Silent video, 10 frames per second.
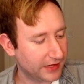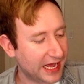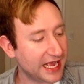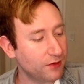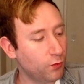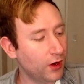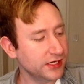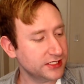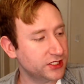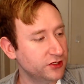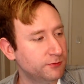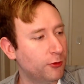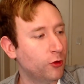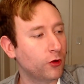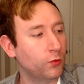I want to
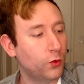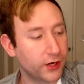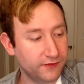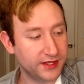pour one of